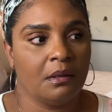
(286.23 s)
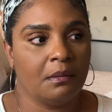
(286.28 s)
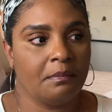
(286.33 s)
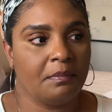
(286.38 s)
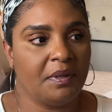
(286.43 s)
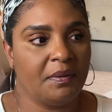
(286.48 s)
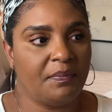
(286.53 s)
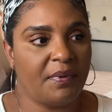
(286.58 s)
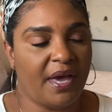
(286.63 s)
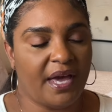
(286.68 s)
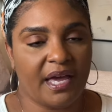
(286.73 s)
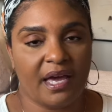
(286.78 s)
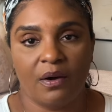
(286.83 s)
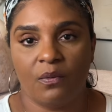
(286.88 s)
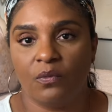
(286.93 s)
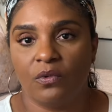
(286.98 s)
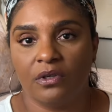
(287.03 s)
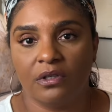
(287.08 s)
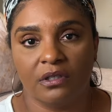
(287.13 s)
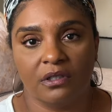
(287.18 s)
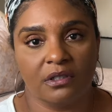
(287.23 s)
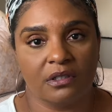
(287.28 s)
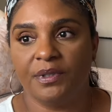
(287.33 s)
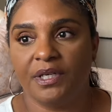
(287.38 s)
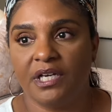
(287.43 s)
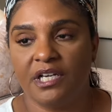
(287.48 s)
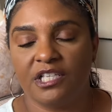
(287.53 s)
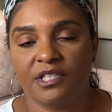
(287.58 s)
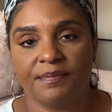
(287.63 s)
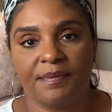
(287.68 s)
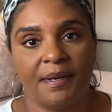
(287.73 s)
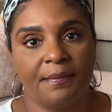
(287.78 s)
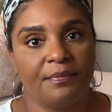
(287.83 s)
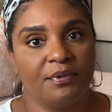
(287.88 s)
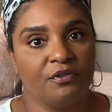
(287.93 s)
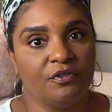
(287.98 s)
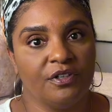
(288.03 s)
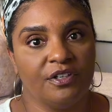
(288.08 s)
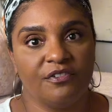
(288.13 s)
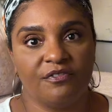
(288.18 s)
be back at work because my
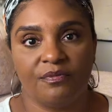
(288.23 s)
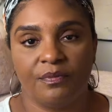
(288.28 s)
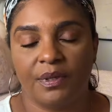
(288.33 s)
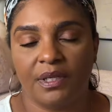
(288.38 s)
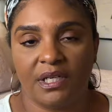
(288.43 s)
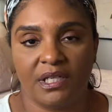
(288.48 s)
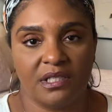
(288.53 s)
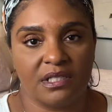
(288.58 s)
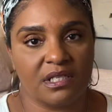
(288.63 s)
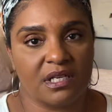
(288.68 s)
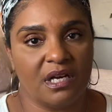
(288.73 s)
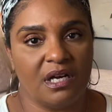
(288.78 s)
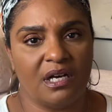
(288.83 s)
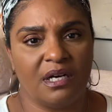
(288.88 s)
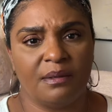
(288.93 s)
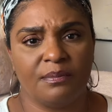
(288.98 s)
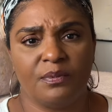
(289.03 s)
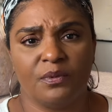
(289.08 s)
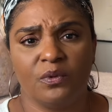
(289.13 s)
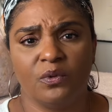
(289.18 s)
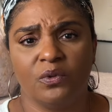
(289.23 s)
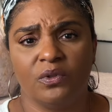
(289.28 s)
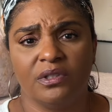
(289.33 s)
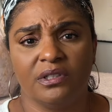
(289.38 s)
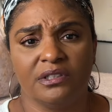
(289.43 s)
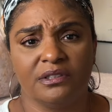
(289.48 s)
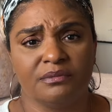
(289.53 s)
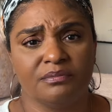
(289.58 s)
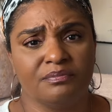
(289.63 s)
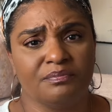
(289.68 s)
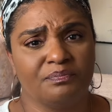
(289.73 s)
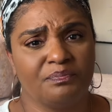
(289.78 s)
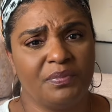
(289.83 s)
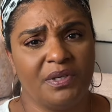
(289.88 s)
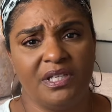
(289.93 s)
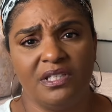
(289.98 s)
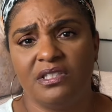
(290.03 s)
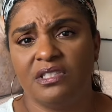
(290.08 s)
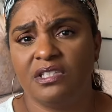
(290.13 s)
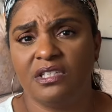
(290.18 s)
bereavement is up or
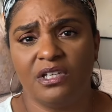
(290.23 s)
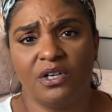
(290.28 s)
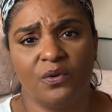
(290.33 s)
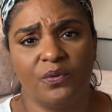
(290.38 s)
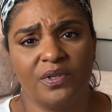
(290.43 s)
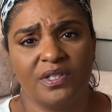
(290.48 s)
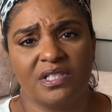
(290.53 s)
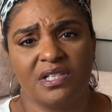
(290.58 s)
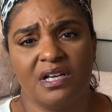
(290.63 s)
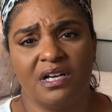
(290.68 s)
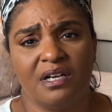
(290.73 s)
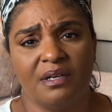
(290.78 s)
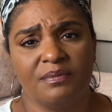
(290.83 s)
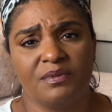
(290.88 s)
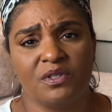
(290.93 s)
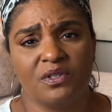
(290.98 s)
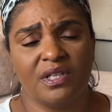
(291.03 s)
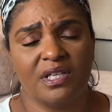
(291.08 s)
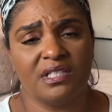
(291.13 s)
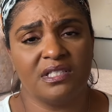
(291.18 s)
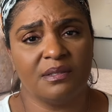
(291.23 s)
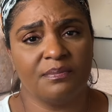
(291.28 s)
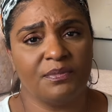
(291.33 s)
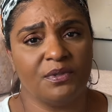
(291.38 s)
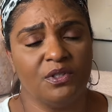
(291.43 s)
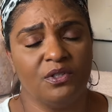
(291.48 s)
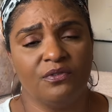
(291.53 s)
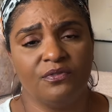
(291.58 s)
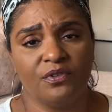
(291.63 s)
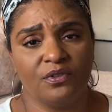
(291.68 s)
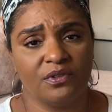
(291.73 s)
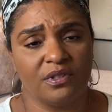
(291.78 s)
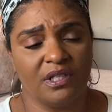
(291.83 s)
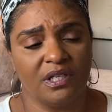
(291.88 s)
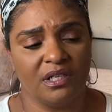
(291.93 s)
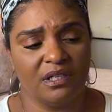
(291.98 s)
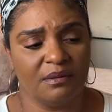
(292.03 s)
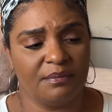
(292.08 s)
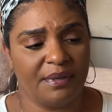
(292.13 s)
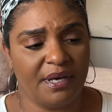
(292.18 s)
PTO is up. So that's the beautiful
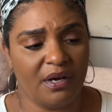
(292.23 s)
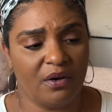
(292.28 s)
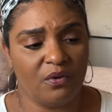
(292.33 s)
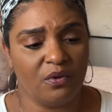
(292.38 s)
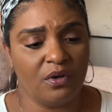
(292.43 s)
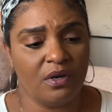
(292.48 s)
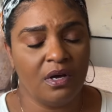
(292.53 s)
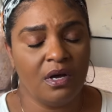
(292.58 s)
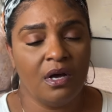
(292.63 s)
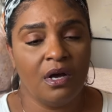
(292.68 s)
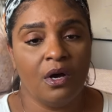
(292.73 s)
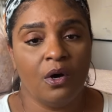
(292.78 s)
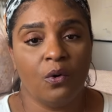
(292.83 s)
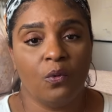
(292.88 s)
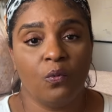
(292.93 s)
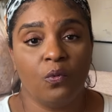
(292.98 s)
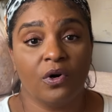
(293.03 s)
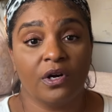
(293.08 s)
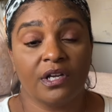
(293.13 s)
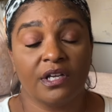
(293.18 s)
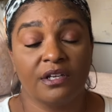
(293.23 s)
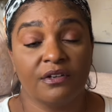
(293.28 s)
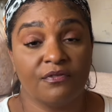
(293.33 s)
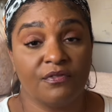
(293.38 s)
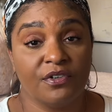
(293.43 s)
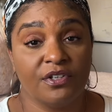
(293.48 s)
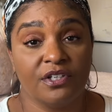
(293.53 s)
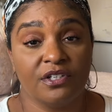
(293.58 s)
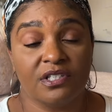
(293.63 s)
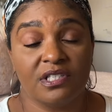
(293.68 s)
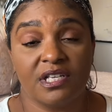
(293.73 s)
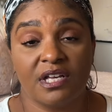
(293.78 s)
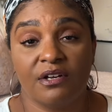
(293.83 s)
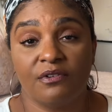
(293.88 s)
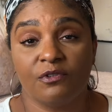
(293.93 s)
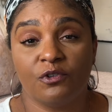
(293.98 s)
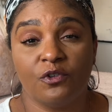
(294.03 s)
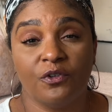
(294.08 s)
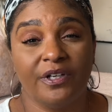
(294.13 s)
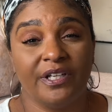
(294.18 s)
thing about working for
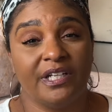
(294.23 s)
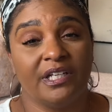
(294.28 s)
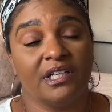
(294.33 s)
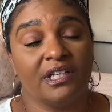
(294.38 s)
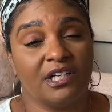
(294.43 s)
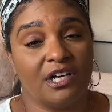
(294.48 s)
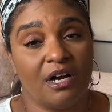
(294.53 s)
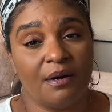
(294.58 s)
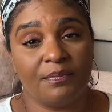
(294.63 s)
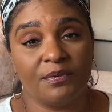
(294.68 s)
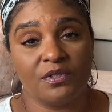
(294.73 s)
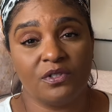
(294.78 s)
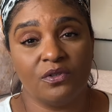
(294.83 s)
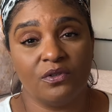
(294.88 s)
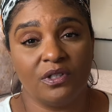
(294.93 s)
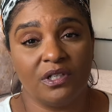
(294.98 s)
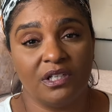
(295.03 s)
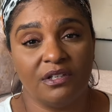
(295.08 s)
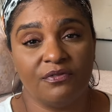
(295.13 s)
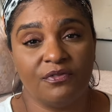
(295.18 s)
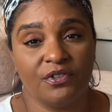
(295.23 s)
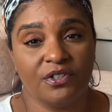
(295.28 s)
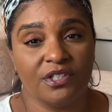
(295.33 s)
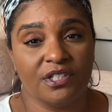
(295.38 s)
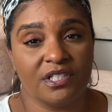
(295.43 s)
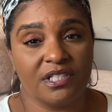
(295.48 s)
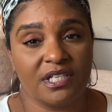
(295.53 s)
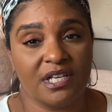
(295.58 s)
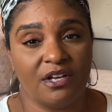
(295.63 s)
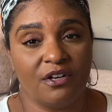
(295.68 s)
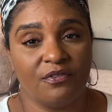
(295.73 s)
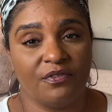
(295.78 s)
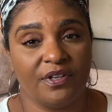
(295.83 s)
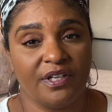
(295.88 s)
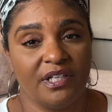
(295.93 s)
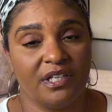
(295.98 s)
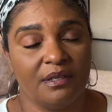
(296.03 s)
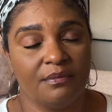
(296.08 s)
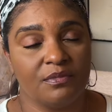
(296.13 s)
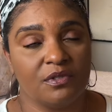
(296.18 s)
yourself, creating an opportunity for yourself.
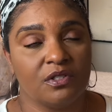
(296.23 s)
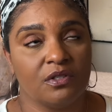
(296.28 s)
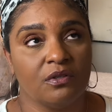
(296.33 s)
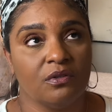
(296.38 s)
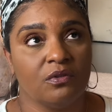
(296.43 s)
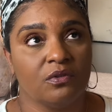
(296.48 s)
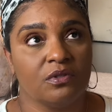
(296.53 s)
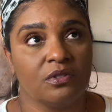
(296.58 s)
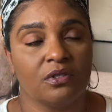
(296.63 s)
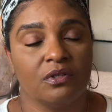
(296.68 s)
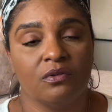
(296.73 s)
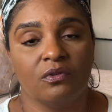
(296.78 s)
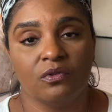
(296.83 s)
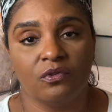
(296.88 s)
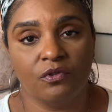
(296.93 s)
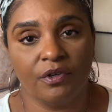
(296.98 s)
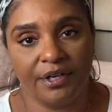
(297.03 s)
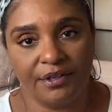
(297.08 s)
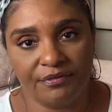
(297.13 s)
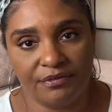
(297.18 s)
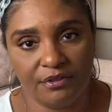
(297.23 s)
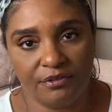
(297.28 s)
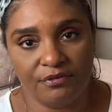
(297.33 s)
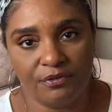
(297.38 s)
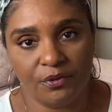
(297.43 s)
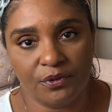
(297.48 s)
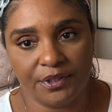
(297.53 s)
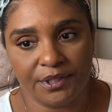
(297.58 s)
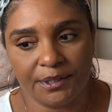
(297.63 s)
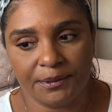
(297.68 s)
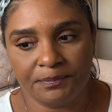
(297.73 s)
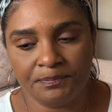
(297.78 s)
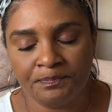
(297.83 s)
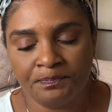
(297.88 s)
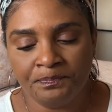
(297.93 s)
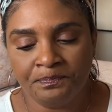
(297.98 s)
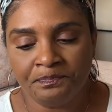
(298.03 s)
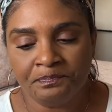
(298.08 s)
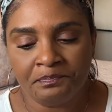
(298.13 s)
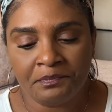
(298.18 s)
And I'm so, so grateful for it.
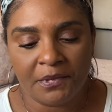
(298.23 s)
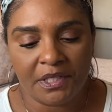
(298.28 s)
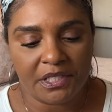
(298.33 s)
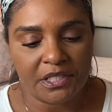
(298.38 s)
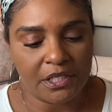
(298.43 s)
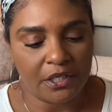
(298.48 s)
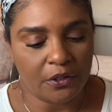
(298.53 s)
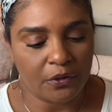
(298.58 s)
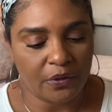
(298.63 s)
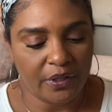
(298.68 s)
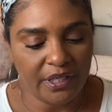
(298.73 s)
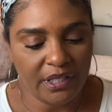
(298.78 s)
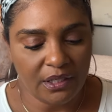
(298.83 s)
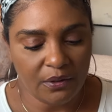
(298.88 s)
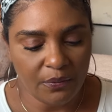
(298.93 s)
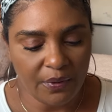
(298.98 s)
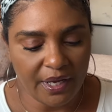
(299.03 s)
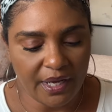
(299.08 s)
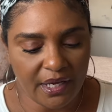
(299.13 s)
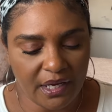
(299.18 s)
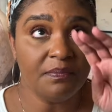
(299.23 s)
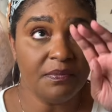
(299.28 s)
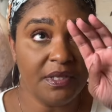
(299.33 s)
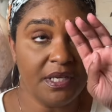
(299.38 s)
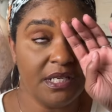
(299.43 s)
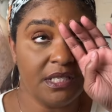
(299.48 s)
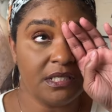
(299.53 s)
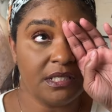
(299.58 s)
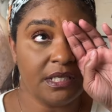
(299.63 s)
So anyway, things